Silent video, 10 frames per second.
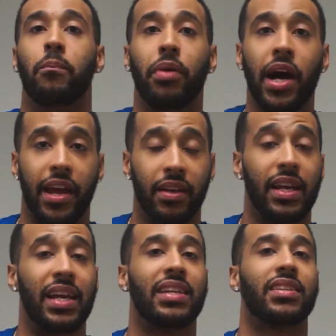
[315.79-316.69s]
But
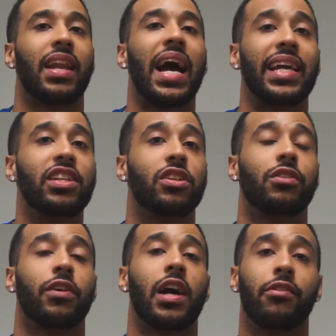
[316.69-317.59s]
it is a lot easier to
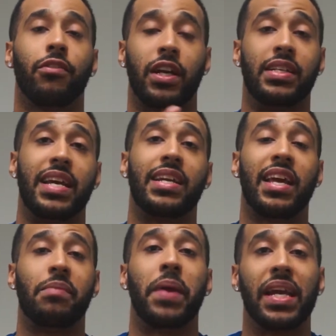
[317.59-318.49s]
recover on a
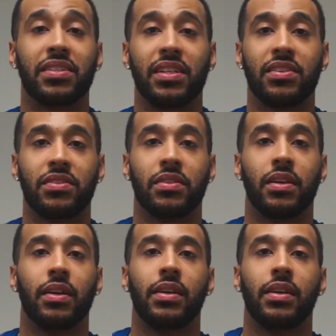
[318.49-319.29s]
day-to-day basis.